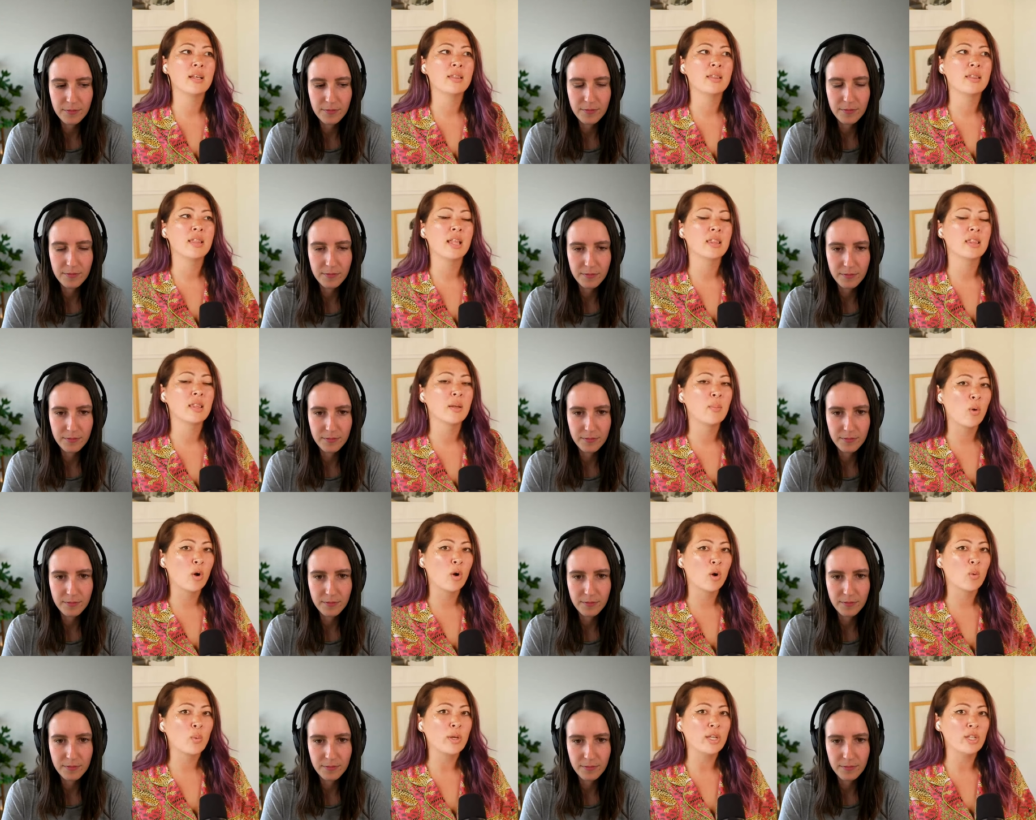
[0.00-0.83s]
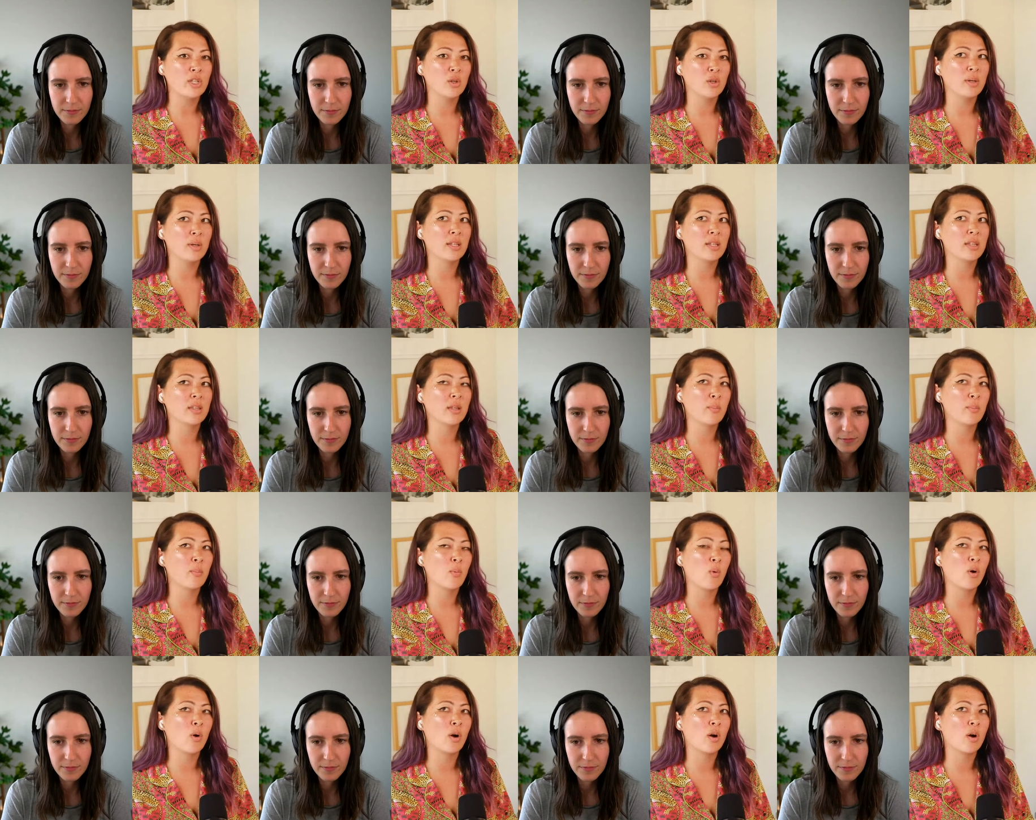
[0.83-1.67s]
Speaker 1: that the more we do it the
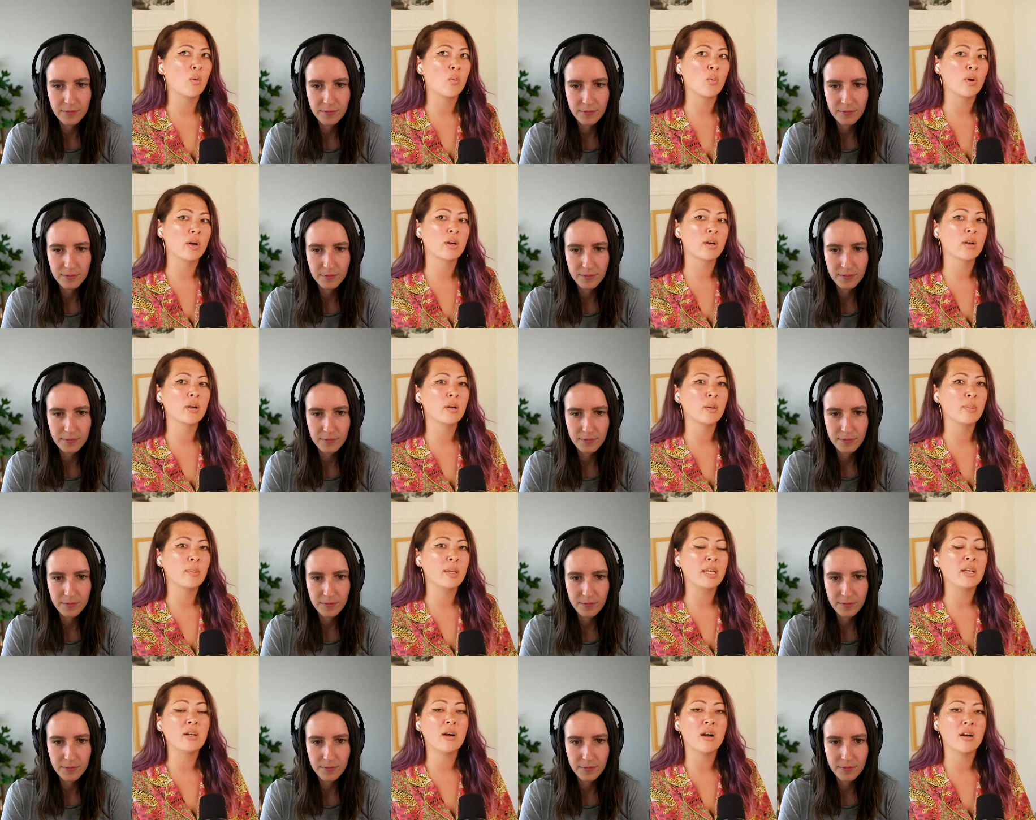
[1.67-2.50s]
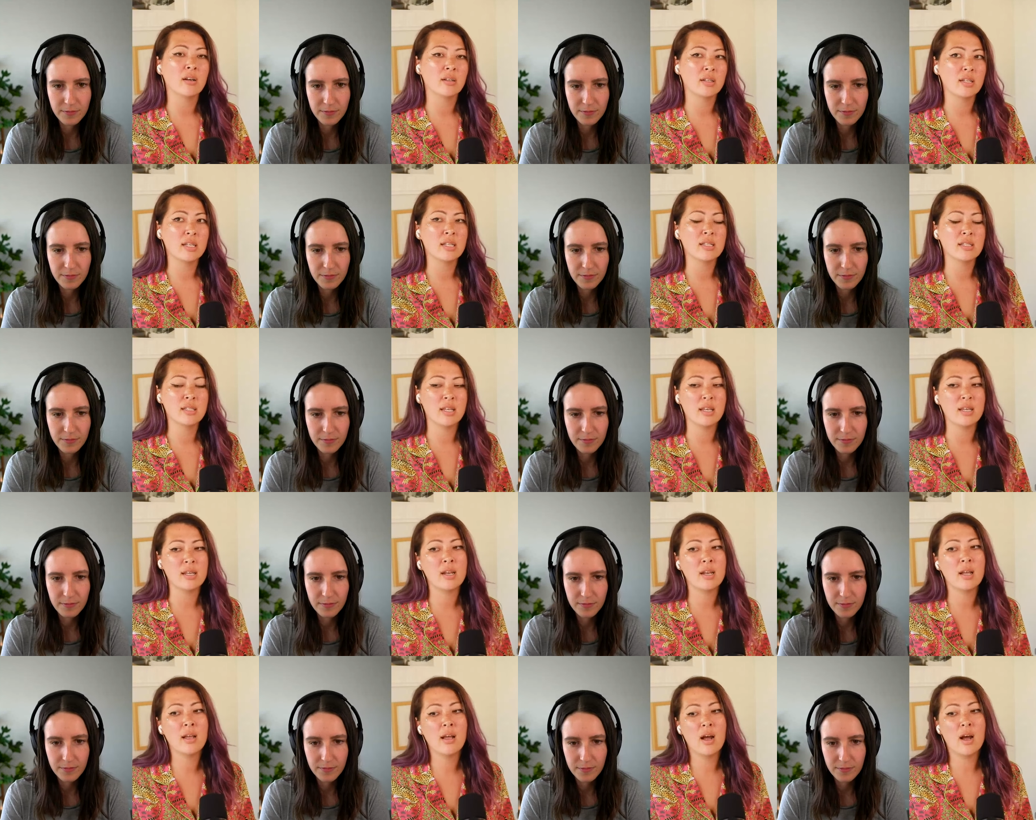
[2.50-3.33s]
more we're going to be cognizant
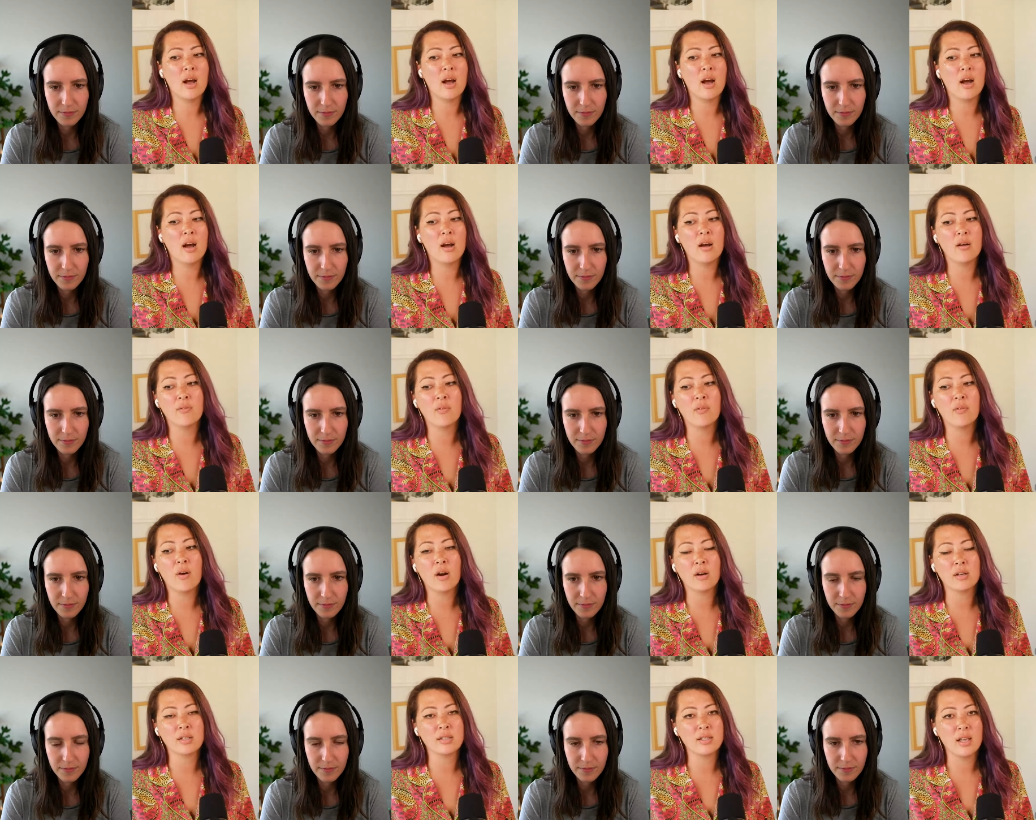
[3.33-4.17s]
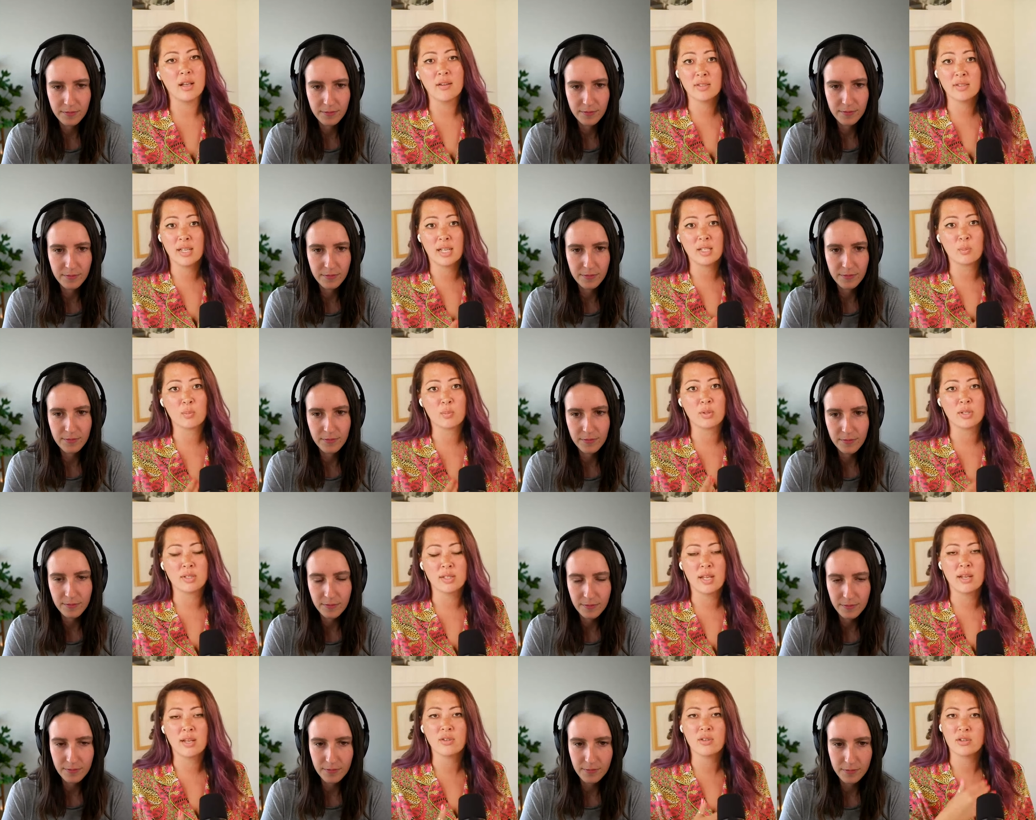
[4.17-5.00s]
of ourselves as
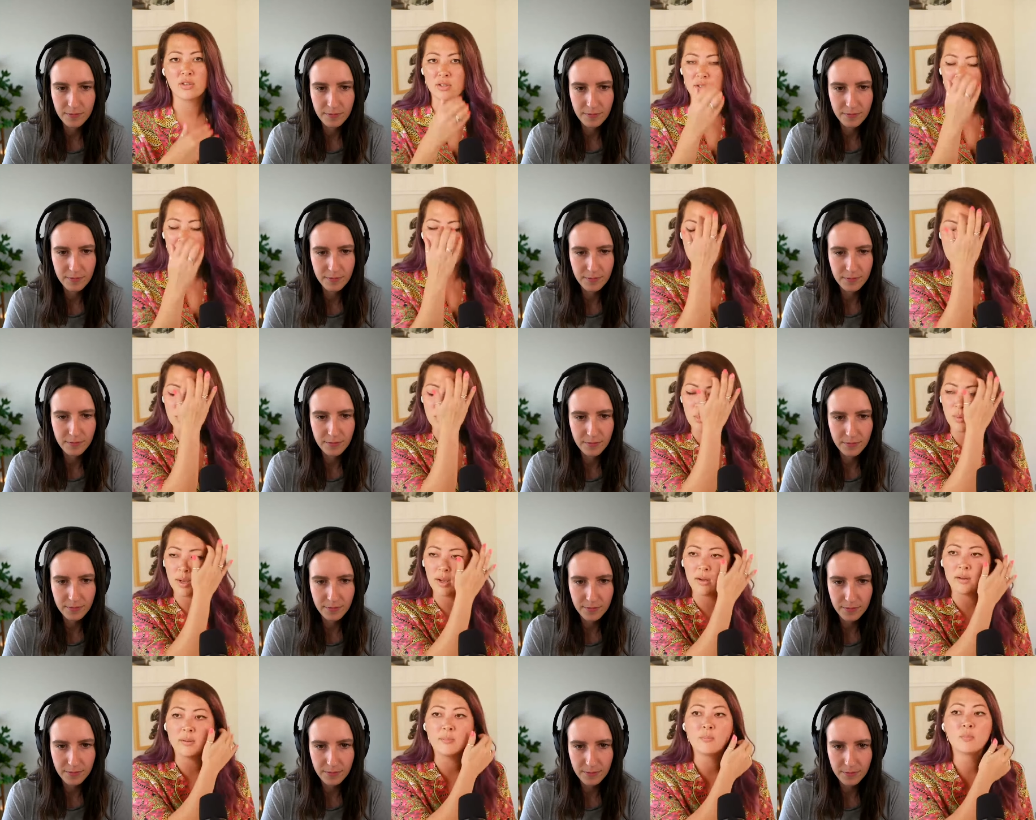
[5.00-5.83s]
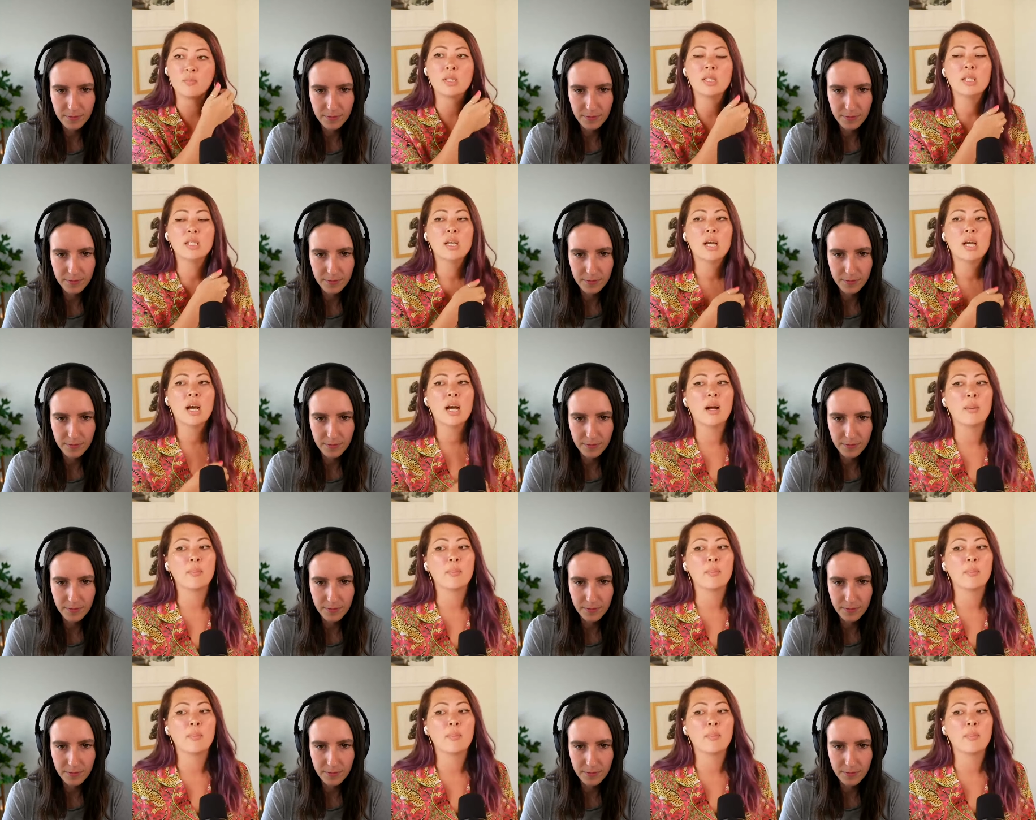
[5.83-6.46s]
presenters as well um,